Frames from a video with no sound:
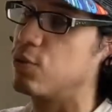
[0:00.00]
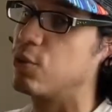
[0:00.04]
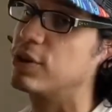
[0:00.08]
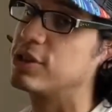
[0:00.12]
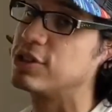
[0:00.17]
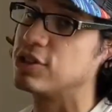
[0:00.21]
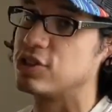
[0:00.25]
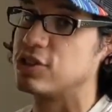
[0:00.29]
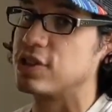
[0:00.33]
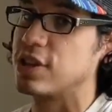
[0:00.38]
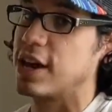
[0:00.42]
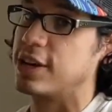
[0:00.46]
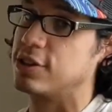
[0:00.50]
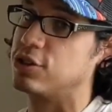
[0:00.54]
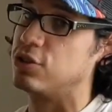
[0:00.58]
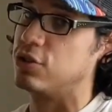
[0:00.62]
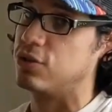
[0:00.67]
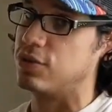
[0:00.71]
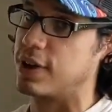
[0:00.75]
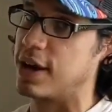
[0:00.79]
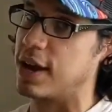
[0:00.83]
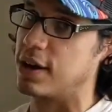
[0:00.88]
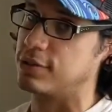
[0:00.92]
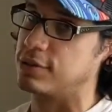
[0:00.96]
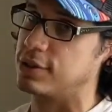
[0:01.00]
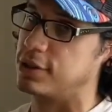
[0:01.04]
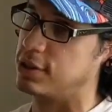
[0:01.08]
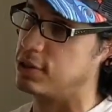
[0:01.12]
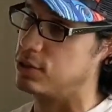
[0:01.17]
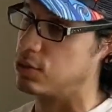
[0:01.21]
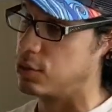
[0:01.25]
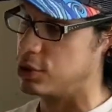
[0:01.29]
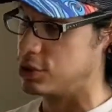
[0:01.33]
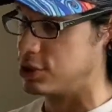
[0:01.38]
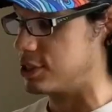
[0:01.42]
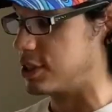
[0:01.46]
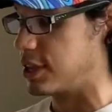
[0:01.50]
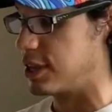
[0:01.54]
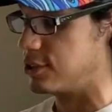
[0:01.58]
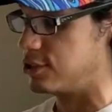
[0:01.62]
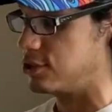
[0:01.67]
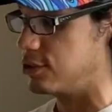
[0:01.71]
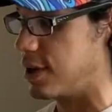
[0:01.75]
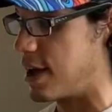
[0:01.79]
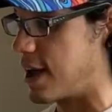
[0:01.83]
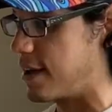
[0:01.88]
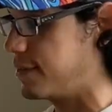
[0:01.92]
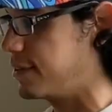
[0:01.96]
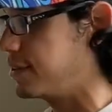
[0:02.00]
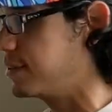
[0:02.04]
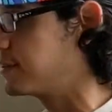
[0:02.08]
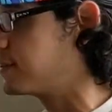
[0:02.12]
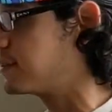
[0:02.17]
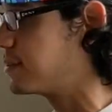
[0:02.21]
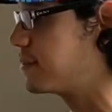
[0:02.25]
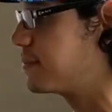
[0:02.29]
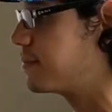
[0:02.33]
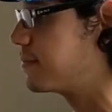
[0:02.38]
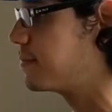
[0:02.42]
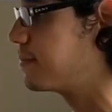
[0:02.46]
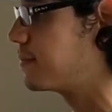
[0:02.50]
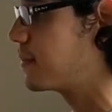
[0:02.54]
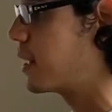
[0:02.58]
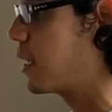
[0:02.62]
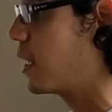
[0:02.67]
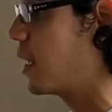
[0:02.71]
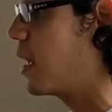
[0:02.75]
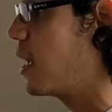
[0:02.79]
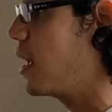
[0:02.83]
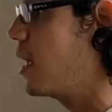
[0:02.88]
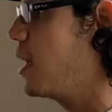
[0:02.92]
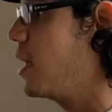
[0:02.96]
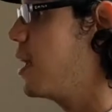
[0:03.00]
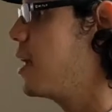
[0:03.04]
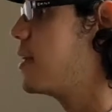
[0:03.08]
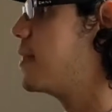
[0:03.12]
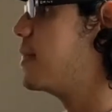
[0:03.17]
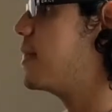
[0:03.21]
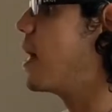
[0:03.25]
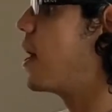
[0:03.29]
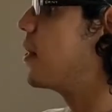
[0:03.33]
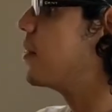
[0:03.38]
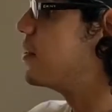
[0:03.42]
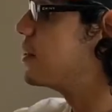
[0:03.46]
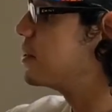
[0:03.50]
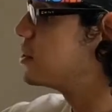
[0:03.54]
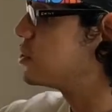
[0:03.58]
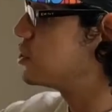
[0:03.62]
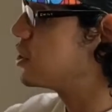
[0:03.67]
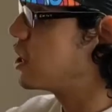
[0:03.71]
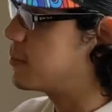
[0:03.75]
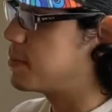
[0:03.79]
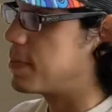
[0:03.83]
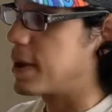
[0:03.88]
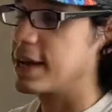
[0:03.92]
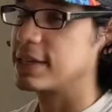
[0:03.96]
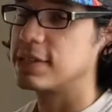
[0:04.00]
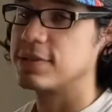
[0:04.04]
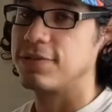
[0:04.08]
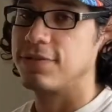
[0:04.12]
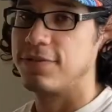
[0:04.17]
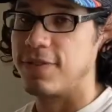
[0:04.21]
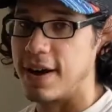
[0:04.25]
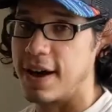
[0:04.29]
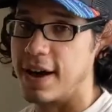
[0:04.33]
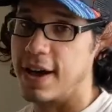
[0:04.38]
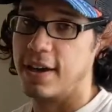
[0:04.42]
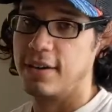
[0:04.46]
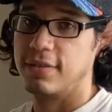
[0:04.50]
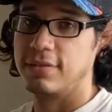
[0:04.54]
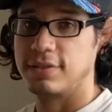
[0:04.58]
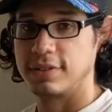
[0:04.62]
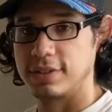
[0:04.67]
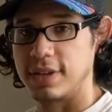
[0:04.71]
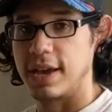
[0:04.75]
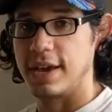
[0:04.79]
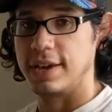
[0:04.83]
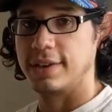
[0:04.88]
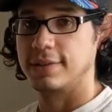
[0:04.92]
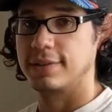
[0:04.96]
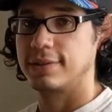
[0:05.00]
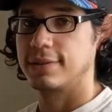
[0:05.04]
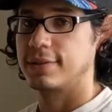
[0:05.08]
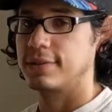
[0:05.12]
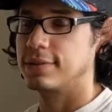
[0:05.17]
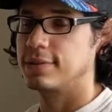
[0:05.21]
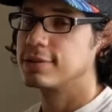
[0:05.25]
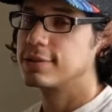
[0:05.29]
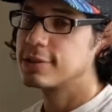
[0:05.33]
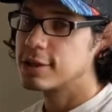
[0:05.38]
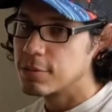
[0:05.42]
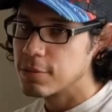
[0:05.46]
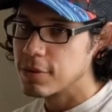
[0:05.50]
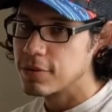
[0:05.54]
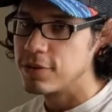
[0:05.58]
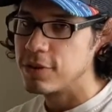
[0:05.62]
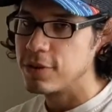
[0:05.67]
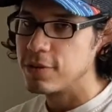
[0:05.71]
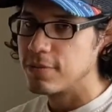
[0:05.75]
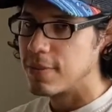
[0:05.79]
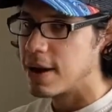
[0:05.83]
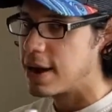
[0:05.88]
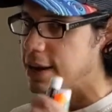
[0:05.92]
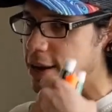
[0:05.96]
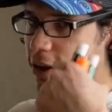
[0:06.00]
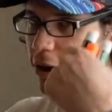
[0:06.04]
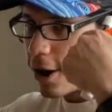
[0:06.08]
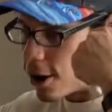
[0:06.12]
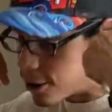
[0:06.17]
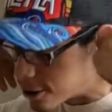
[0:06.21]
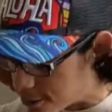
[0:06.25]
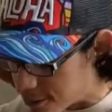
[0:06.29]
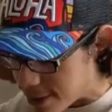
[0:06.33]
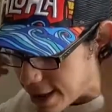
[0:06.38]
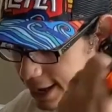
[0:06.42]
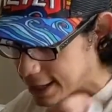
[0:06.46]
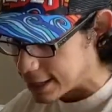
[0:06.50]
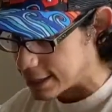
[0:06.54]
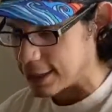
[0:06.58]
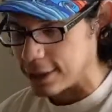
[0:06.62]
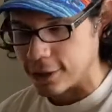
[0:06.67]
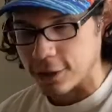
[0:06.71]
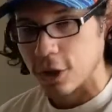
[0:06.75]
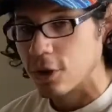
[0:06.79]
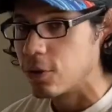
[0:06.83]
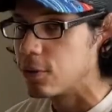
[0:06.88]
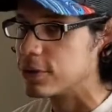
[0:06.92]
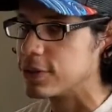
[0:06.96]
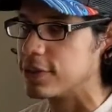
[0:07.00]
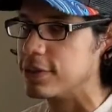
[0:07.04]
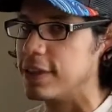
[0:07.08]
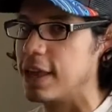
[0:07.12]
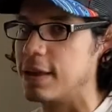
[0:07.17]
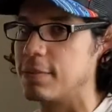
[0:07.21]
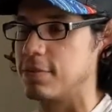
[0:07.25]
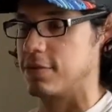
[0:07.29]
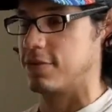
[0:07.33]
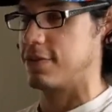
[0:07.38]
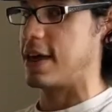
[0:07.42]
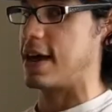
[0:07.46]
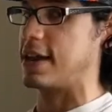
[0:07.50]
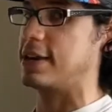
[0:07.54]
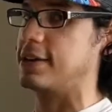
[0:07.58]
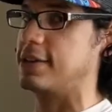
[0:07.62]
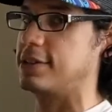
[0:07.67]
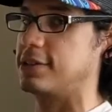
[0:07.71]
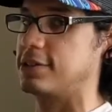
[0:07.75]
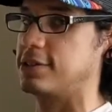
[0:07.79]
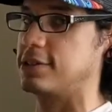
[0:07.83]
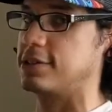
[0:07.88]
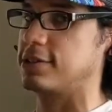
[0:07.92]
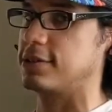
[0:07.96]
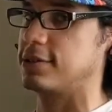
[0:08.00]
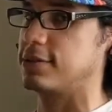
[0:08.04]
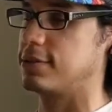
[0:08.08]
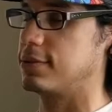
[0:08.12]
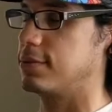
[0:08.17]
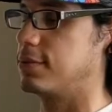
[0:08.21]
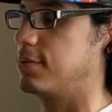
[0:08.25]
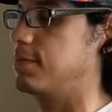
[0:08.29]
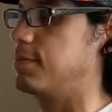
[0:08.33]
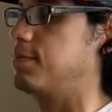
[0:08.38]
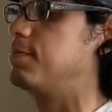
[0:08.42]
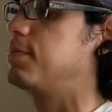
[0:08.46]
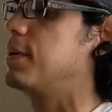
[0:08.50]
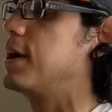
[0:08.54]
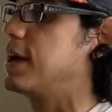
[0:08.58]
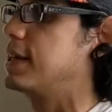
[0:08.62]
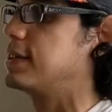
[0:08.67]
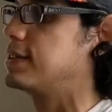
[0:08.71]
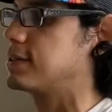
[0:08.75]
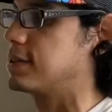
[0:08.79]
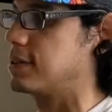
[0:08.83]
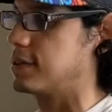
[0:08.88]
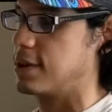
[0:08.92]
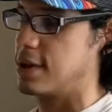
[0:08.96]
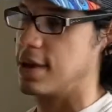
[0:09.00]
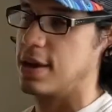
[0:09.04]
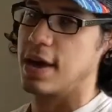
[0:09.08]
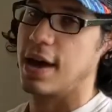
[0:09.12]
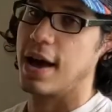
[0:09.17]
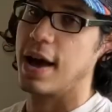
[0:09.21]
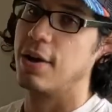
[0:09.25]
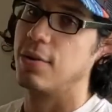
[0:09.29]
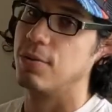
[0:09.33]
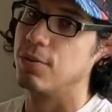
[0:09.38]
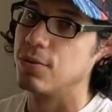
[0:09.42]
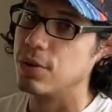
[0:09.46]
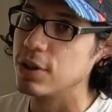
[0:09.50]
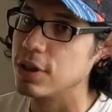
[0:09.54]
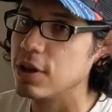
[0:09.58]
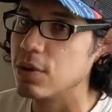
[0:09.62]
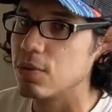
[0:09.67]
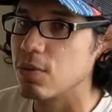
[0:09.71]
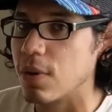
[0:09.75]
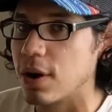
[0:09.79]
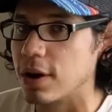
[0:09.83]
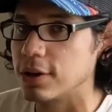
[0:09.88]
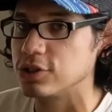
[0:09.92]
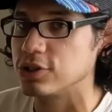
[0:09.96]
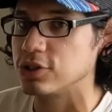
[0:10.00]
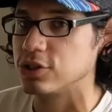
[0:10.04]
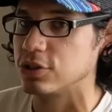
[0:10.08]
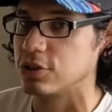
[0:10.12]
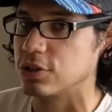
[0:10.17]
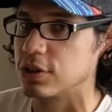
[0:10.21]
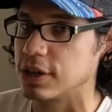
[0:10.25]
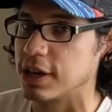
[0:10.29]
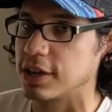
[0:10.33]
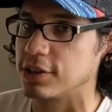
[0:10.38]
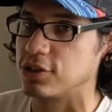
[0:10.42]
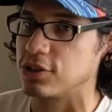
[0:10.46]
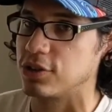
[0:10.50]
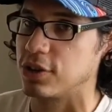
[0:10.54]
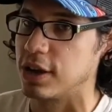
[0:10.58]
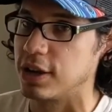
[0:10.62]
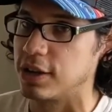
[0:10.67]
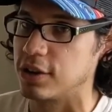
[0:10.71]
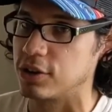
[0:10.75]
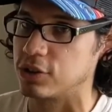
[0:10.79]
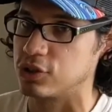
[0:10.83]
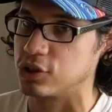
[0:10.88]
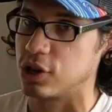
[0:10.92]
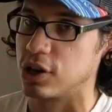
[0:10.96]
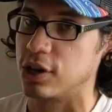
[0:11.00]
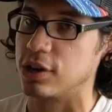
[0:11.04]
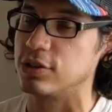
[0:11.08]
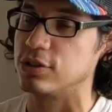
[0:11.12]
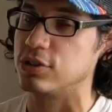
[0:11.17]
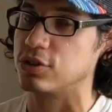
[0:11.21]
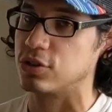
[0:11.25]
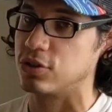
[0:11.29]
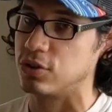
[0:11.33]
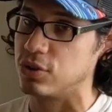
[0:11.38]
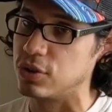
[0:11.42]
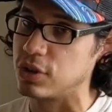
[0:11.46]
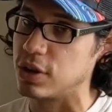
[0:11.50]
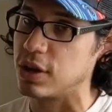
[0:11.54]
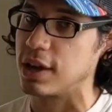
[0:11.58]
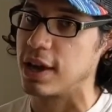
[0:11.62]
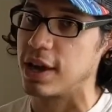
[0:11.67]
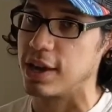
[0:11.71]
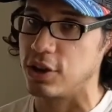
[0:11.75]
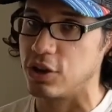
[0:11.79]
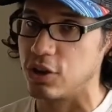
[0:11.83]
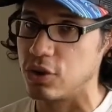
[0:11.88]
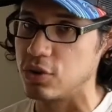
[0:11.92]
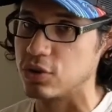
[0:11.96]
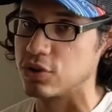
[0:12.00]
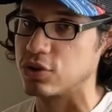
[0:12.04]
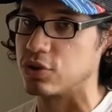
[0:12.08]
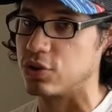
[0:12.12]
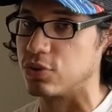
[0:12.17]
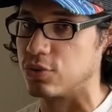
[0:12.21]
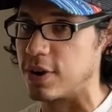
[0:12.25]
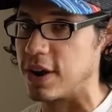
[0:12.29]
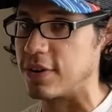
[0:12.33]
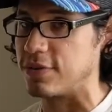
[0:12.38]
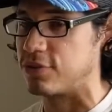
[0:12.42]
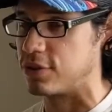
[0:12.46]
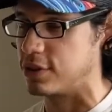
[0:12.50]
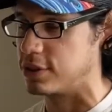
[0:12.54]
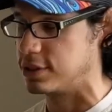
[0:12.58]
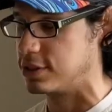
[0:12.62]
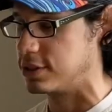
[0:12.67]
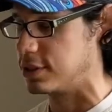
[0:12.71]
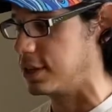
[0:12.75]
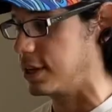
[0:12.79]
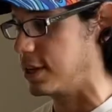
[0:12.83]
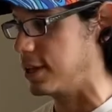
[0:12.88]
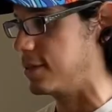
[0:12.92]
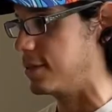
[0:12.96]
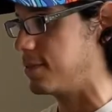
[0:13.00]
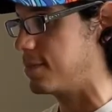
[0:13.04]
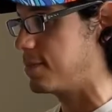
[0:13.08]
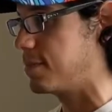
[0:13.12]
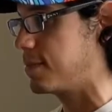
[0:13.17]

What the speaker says: which sides you've counted and which sides you haven't. Now this shape has 5 sides. Some of you might automatically know what the name of that is, but I really want you to look at your anchor chart so you can get used to referencing it.